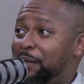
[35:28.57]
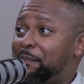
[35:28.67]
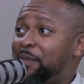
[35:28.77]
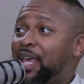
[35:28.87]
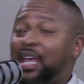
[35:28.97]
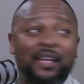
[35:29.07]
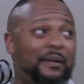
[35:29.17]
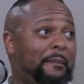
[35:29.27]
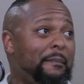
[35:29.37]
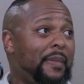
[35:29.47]
But then I think it
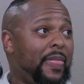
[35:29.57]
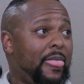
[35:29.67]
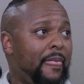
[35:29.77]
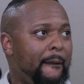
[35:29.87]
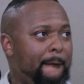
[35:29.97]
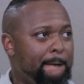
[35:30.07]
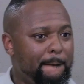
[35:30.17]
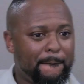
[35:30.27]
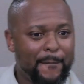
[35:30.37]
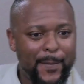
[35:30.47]
takes us back
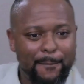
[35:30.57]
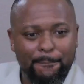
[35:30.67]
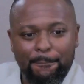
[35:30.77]
to